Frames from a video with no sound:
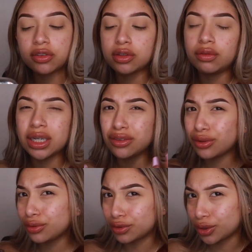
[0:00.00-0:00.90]
so if you guys
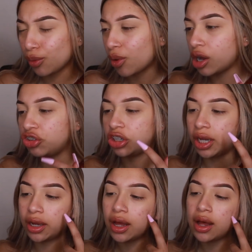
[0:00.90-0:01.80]
are still
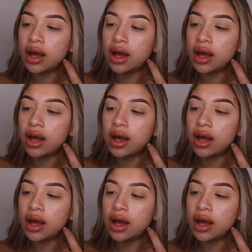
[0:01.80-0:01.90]
watching,